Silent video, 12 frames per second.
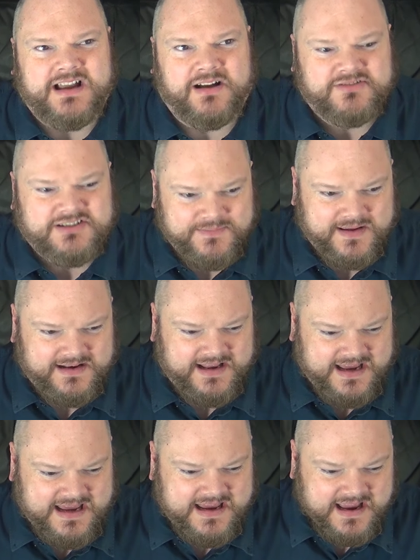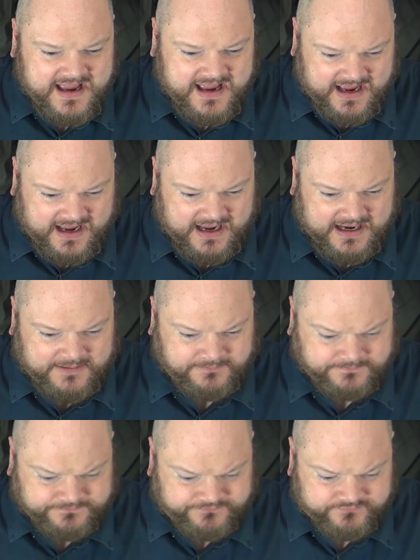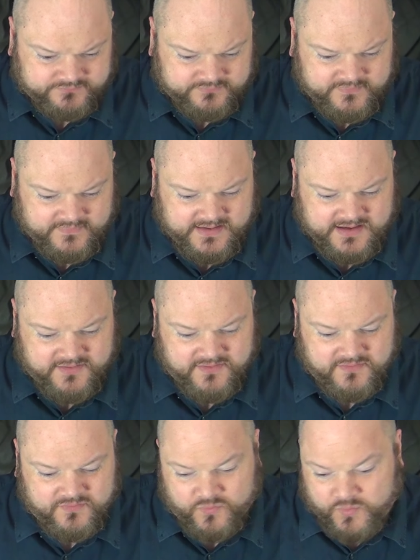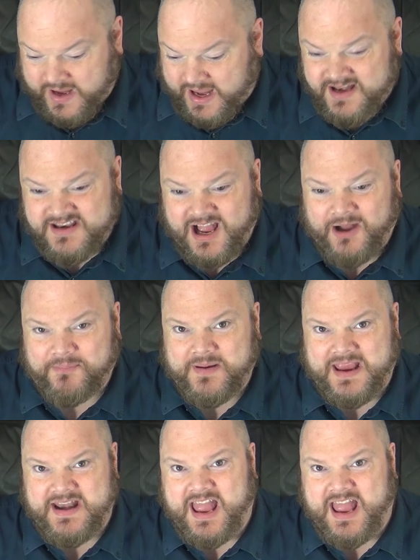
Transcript: ultimately um, we end up in